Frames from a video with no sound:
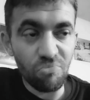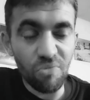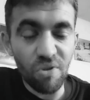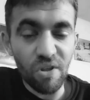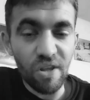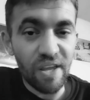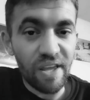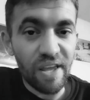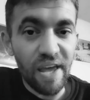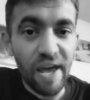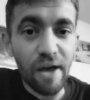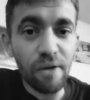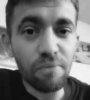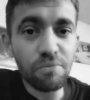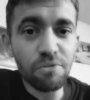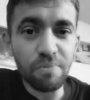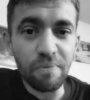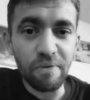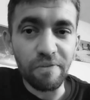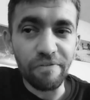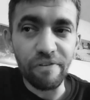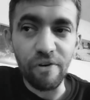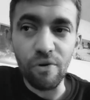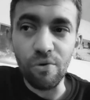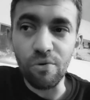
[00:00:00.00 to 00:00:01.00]
It helps me
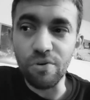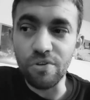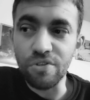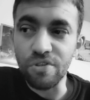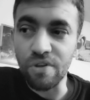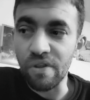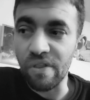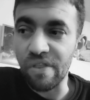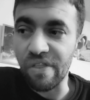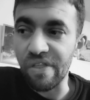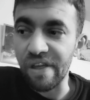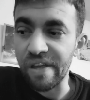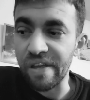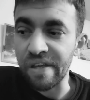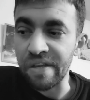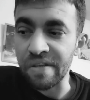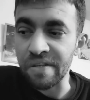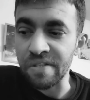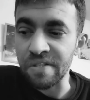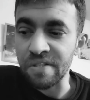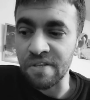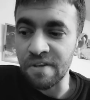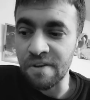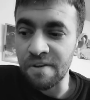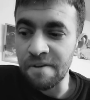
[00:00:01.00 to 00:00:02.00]
focus on
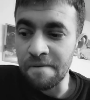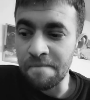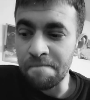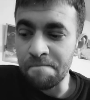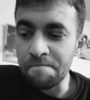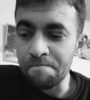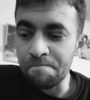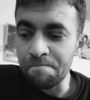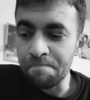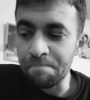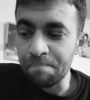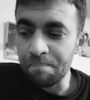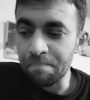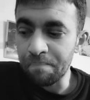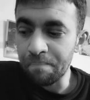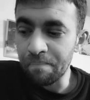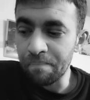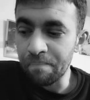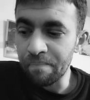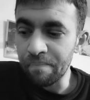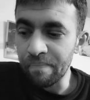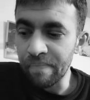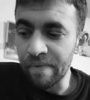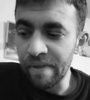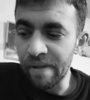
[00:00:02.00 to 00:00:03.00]
things.
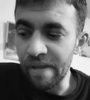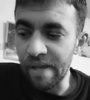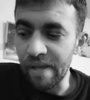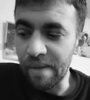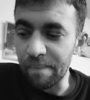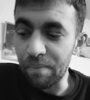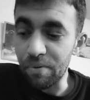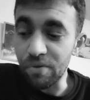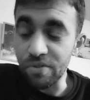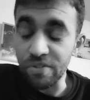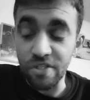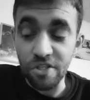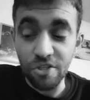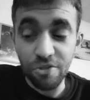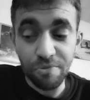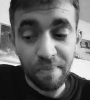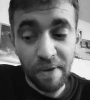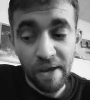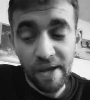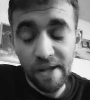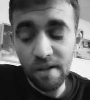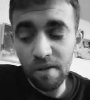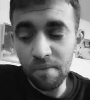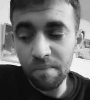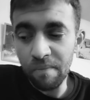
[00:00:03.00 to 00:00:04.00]
It puts a
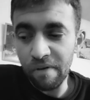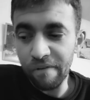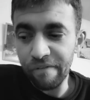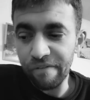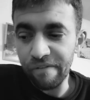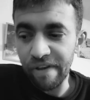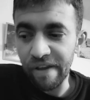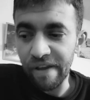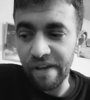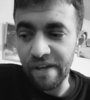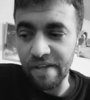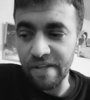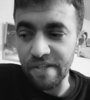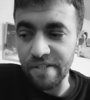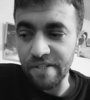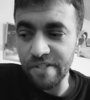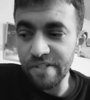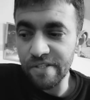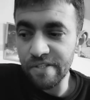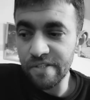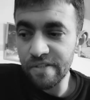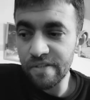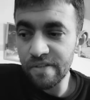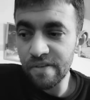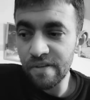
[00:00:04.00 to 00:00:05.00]
smile on my
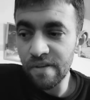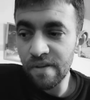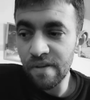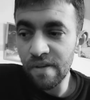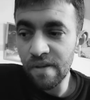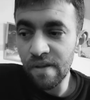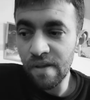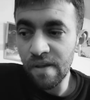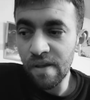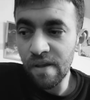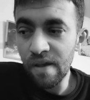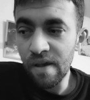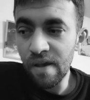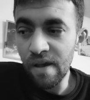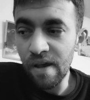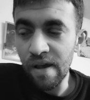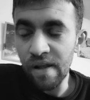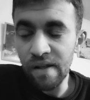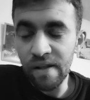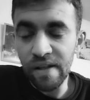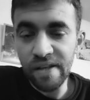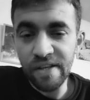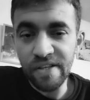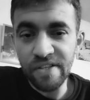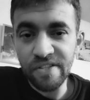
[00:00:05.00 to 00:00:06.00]
face. And
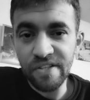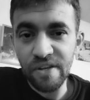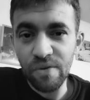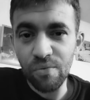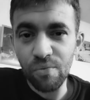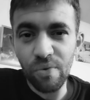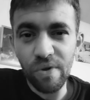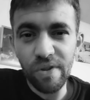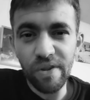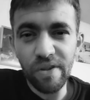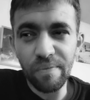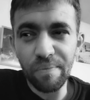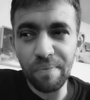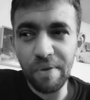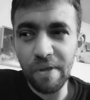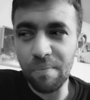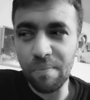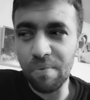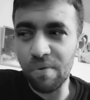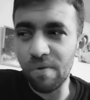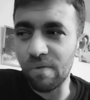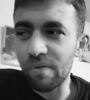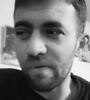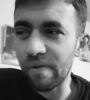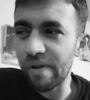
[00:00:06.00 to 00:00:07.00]
like I said, whether
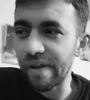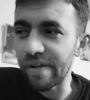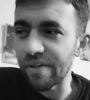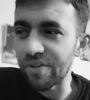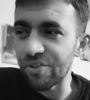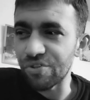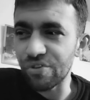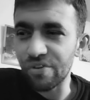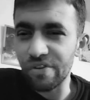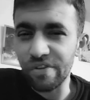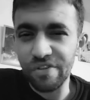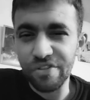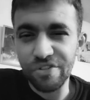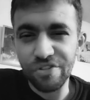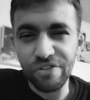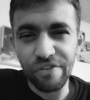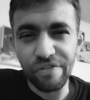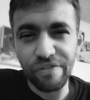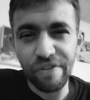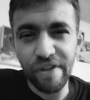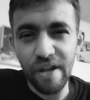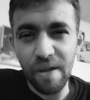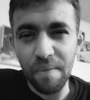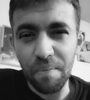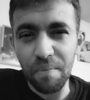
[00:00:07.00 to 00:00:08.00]
people enjoy the stuff
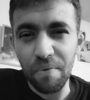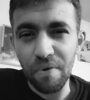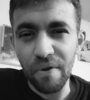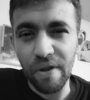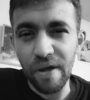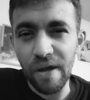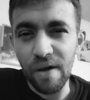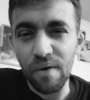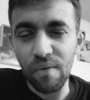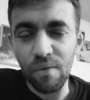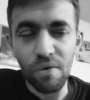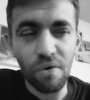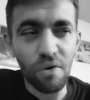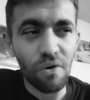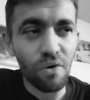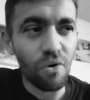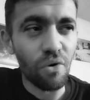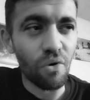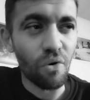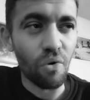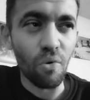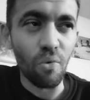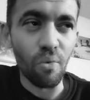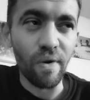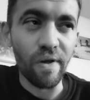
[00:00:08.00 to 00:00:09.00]
that I put out,
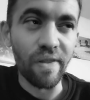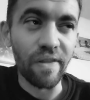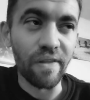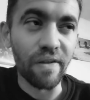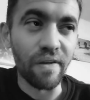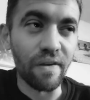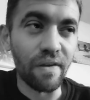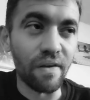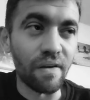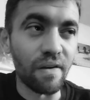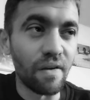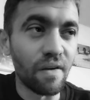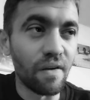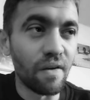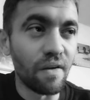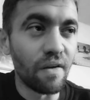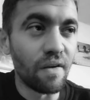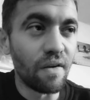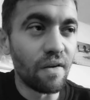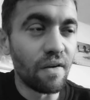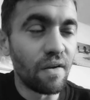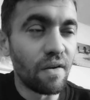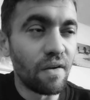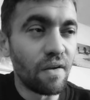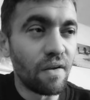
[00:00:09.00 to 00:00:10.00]
or whether,
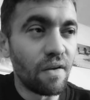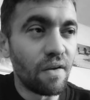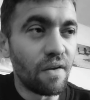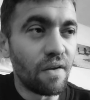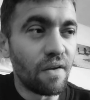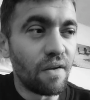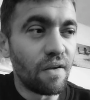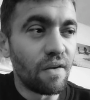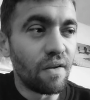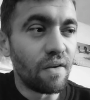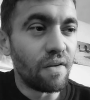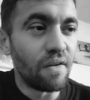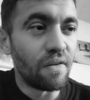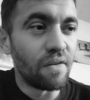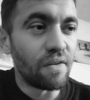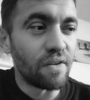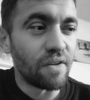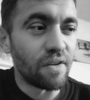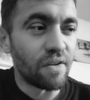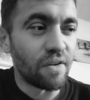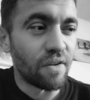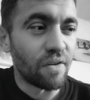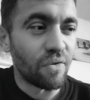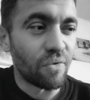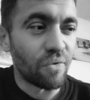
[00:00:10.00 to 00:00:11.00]
you
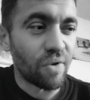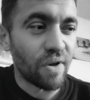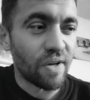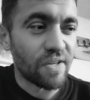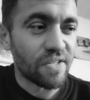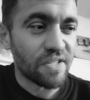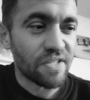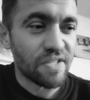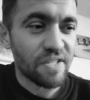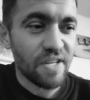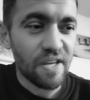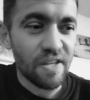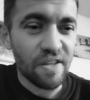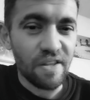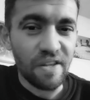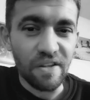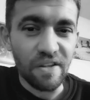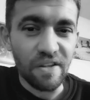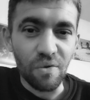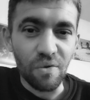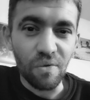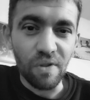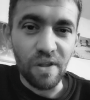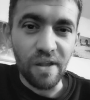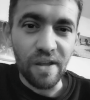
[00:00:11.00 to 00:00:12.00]
know, as I say, they
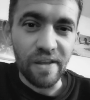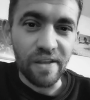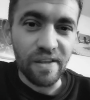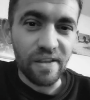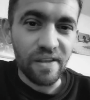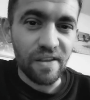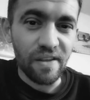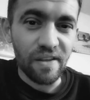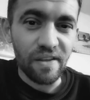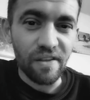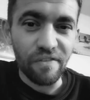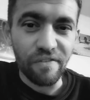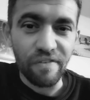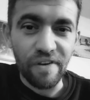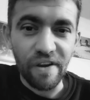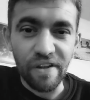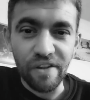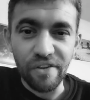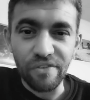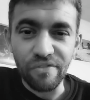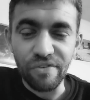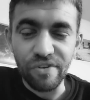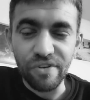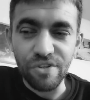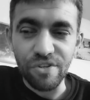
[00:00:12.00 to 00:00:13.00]
like it, they find it
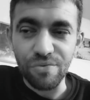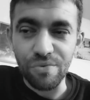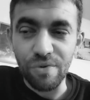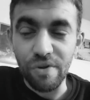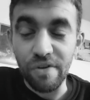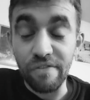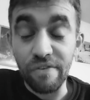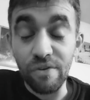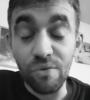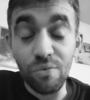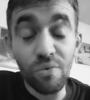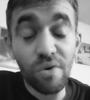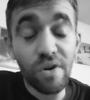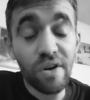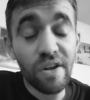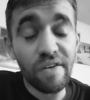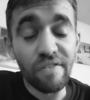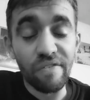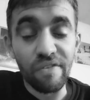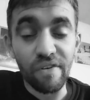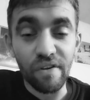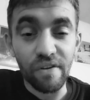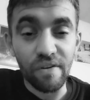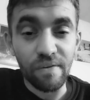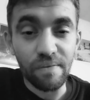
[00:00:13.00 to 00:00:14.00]
cringeworthy,
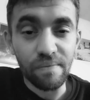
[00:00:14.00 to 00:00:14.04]
whatever,